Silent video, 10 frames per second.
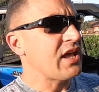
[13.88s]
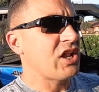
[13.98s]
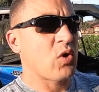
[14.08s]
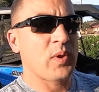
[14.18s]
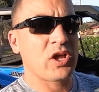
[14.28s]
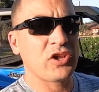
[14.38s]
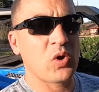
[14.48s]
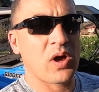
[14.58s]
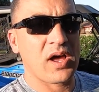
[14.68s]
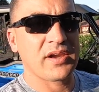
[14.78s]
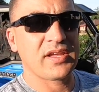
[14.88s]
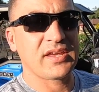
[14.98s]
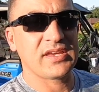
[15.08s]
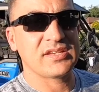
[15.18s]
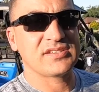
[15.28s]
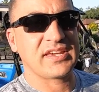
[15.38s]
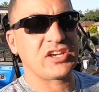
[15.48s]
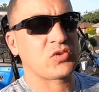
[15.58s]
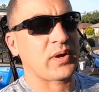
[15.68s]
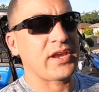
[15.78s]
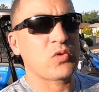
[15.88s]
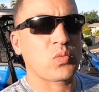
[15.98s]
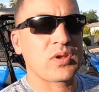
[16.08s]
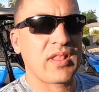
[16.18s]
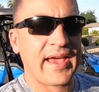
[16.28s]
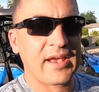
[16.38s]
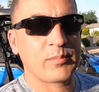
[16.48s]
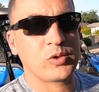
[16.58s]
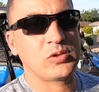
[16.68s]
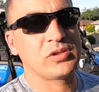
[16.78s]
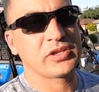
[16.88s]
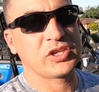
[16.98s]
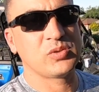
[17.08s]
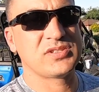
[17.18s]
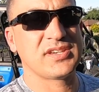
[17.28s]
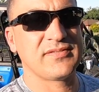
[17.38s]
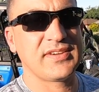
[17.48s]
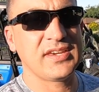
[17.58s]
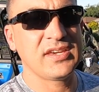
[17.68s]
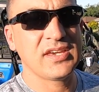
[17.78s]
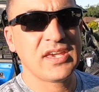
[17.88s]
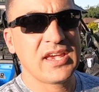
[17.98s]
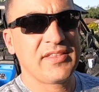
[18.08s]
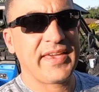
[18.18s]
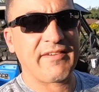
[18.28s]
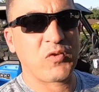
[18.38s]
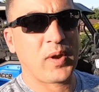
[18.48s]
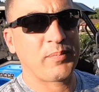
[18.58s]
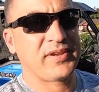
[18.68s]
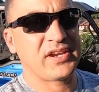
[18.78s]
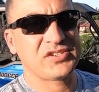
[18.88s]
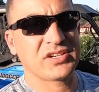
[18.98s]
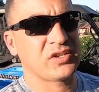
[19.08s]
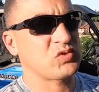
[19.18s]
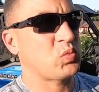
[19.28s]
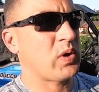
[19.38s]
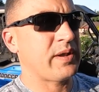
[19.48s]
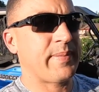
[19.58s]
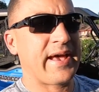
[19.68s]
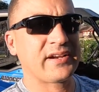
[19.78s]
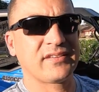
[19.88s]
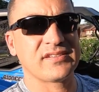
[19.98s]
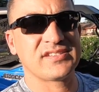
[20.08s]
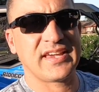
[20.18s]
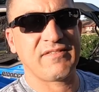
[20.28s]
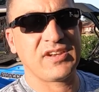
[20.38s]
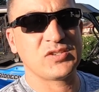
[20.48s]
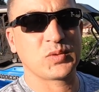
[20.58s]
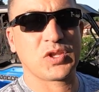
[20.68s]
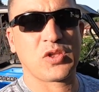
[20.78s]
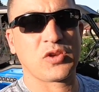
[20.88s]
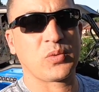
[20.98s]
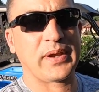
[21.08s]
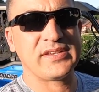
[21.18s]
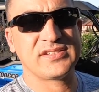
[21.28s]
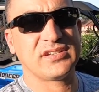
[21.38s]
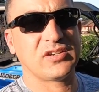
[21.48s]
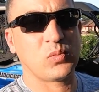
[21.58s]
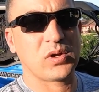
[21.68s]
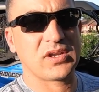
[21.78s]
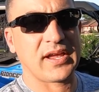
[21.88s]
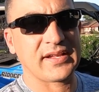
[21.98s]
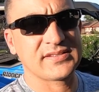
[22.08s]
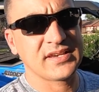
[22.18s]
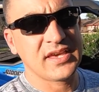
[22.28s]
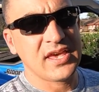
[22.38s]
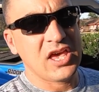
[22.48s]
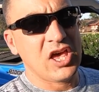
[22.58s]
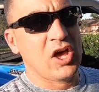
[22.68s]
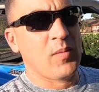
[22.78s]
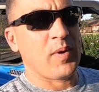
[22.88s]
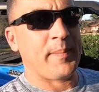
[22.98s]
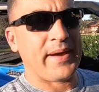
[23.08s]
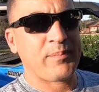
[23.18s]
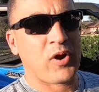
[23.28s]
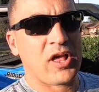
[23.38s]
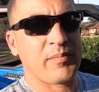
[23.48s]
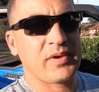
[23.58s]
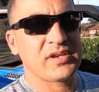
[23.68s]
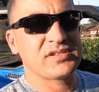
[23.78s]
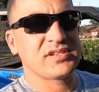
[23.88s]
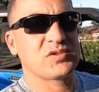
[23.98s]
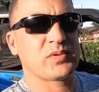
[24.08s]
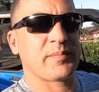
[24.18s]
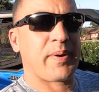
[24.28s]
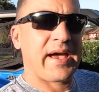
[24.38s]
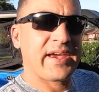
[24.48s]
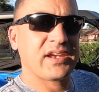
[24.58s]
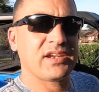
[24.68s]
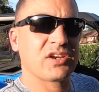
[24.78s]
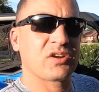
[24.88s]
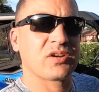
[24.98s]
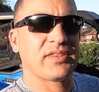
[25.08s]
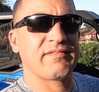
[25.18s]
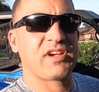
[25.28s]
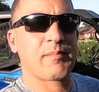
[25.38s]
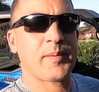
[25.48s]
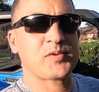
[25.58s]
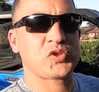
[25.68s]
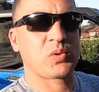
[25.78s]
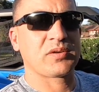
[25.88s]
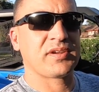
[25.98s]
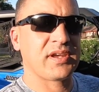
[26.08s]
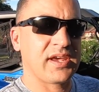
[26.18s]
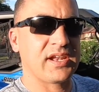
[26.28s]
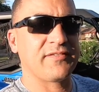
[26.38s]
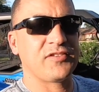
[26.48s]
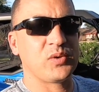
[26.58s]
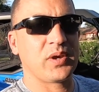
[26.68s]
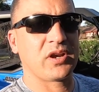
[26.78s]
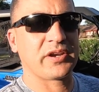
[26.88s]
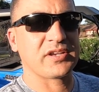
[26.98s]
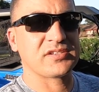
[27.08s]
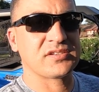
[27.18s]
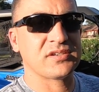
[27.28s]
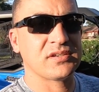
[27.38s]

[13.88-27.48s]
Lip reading: Now, we all know Honda is a great, reliable UTV. They have a reputation that goes way back to the 70s with all their racing and whatnot. But my problem is with the Pioneer, they've come up short in a few areas.